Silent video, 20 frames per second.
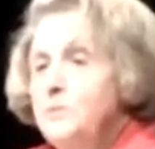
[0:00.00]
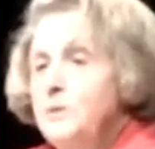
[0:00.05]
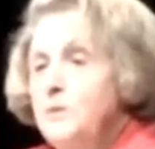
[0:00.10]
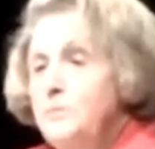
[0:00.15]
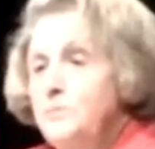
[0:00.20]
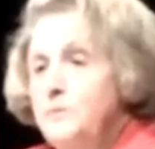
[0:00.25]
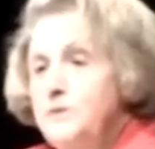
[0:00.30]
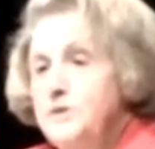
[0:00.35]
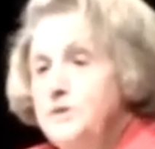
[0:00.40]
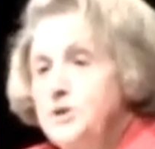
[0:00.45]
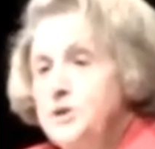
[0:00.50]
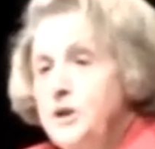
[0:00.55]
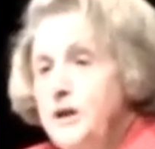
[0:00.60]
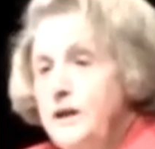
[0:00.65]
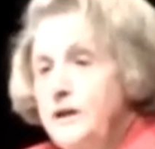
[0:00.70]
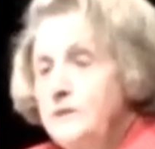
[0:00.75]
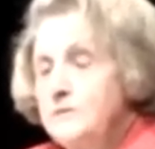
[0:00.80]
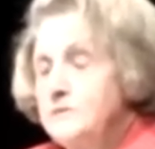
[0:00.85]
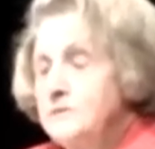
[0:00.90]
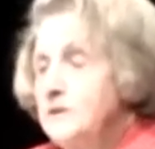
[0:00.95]
will be
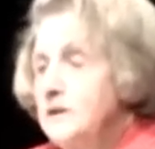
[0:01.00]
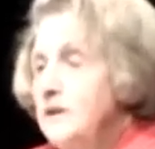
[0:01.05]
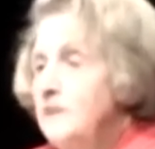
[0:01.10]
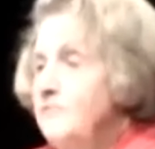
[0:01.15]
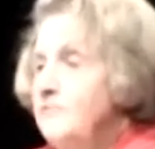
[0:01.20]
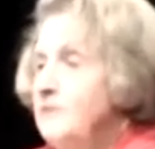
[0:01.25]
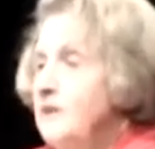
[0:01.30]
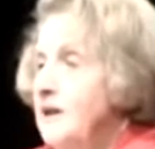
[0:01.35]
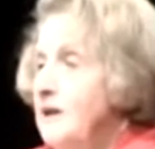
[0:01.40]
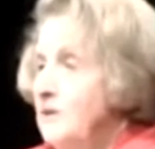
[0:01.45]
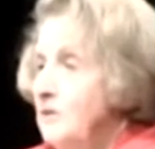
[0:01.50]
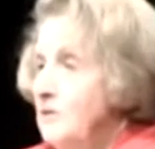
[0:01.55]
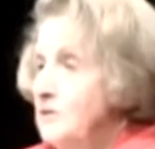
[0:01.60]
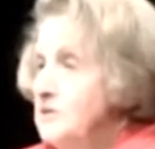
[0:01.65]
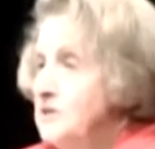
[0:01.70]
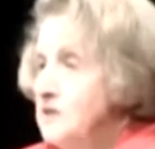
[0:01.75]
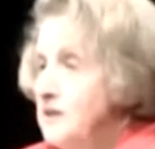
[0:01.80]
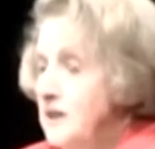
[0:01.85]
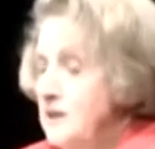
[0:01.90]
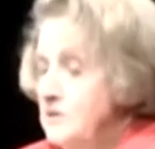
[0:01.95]
jailed if they
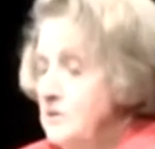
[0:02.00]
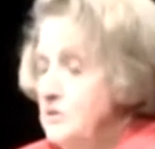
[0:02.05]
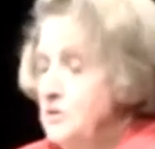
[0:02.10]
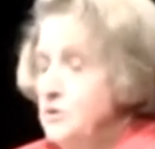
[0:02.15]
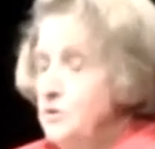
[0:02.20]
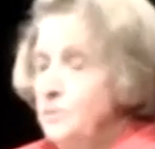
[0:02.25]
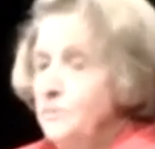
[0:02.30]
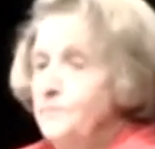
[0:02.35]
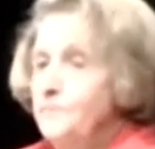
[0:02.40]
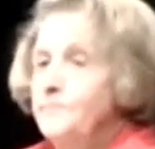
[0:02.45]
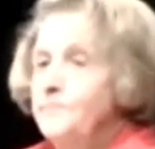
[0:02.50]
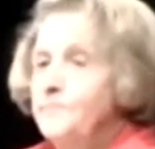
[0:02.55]
don't send you.